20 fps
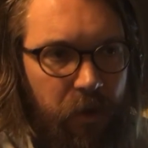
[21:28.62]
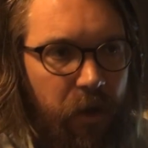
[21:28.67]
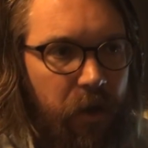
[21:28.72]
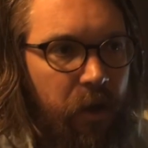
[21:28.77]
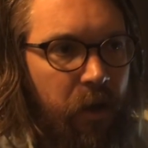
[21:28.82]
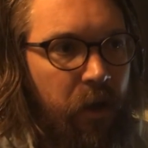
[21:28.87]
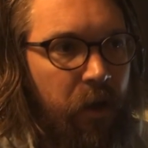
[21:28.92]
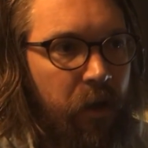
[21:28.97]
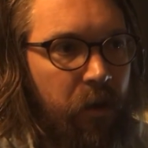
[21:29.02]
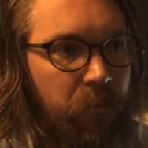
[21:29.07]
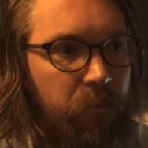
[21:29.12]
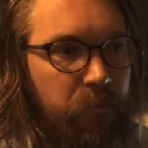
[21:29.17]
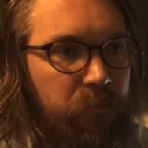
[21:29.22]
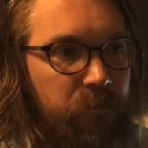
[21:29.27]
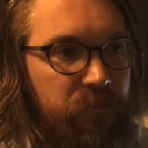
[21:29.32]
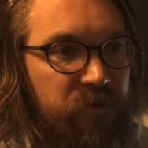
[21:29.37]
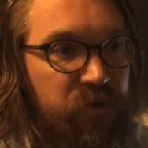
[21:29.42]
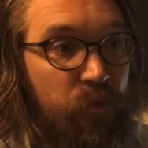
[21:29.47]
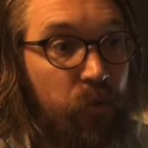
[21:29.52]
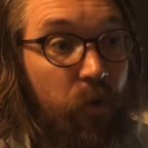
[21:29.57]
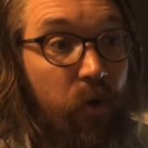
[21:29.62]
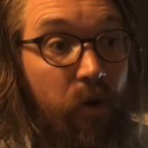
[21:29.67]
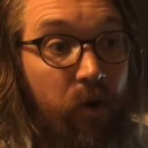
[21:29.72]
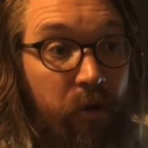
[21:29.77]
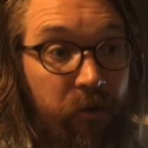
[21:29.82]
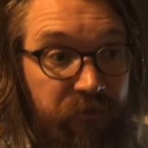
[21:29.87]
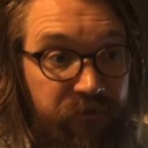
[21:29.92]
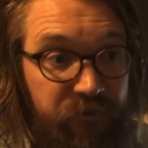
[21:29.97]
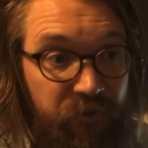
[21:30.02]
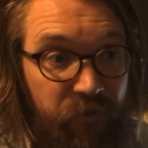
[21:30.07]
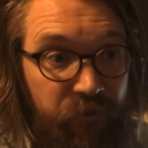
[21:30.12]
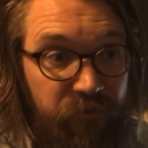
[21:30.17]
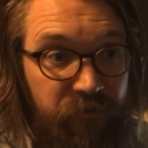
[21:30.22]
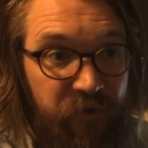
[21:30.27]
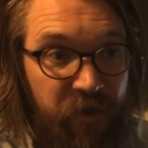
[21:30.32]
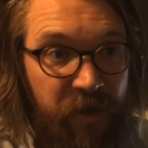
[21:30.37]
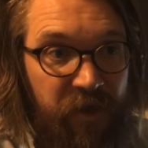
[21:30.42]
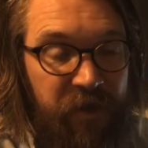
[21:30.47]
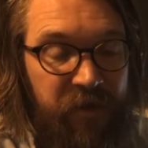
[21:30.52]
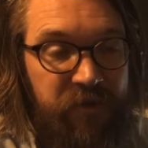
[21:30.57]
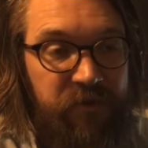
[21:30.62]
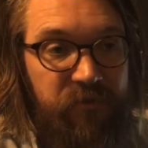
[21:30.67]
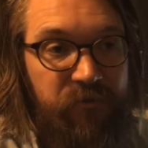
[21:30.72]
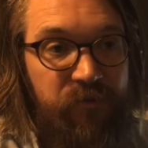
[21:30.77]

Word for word: Um, you will also find